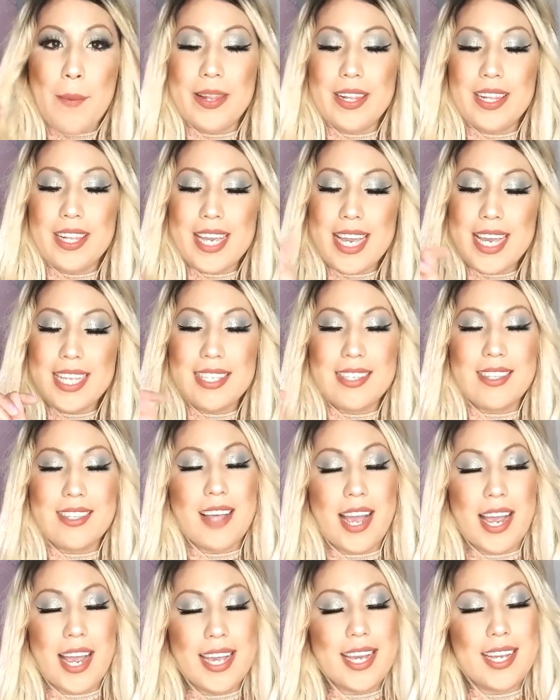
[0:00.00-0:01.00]
please
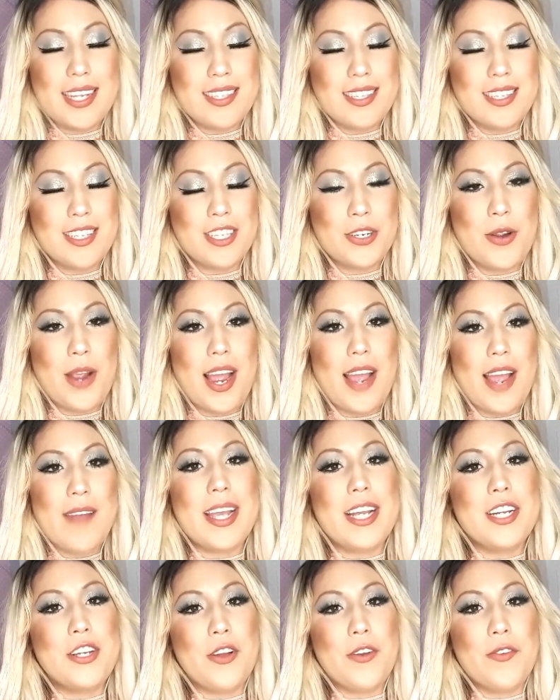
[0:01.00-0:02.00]
like and subscribe,
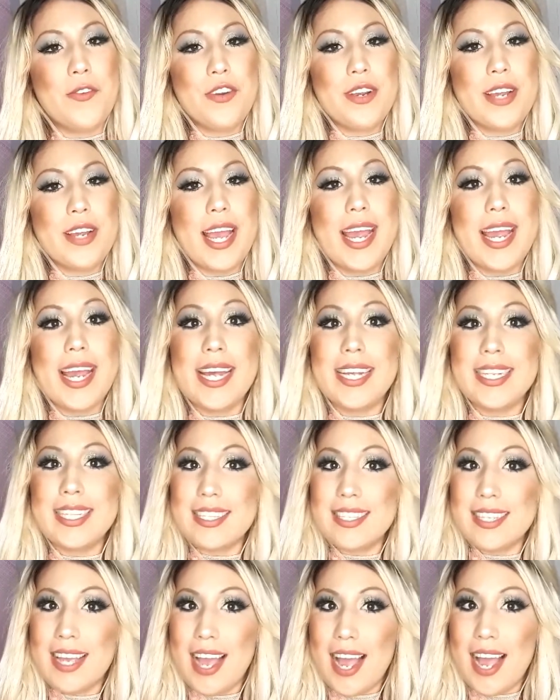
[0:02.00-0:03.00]
and don't forget,
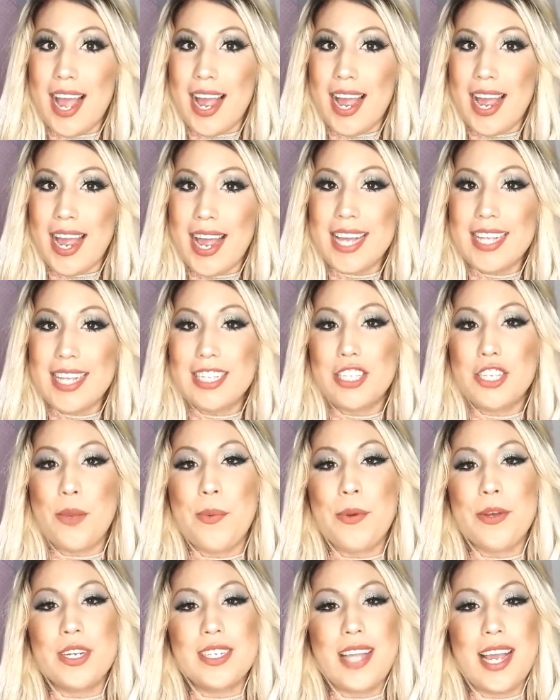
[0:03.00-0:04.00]
guys, to
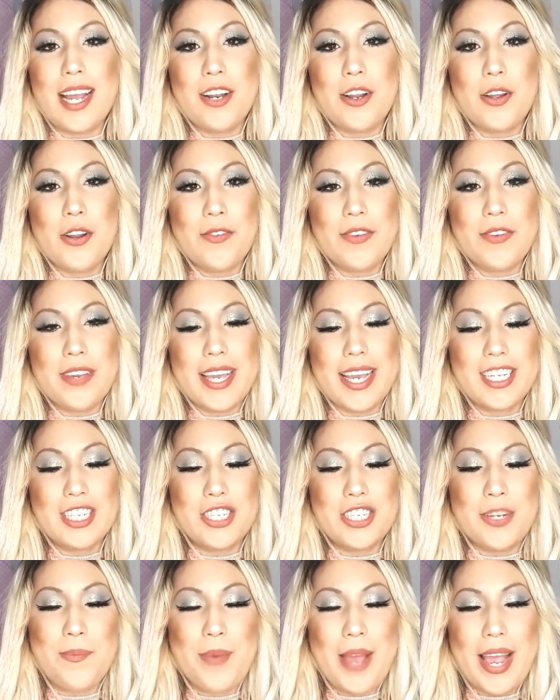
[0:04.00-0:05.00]
push that
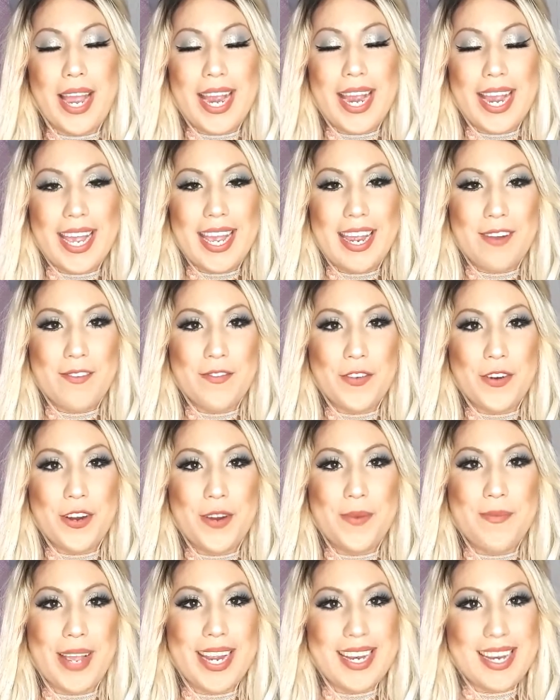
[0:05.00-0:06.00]
notification button
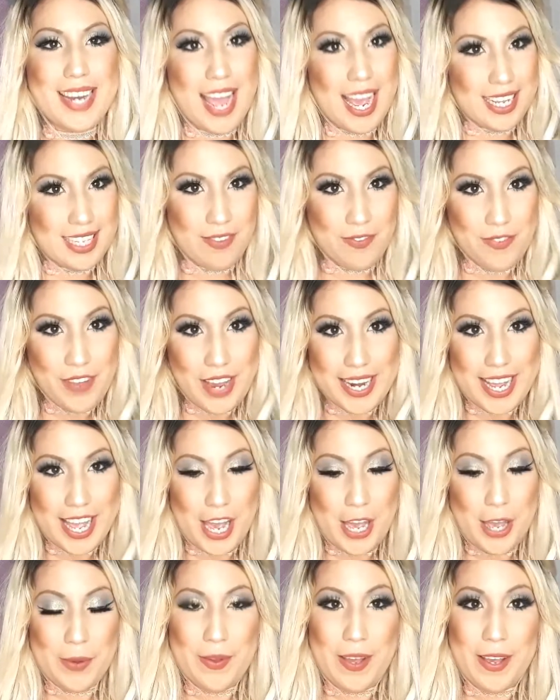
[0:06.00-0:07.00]
for my next
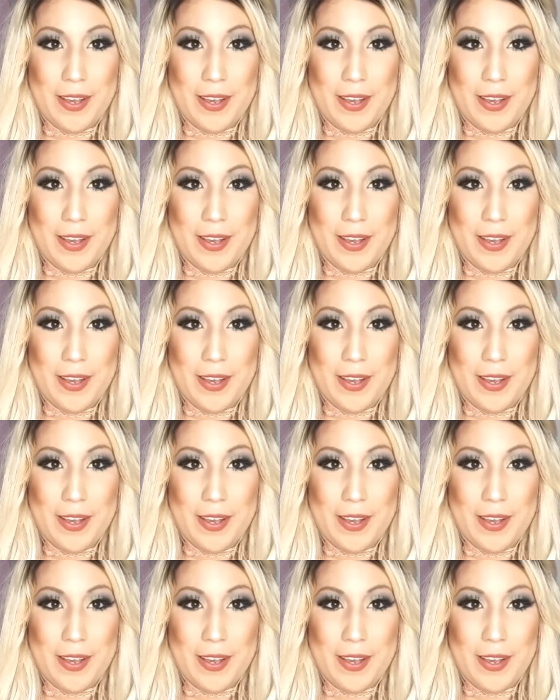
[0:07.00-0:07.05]
video.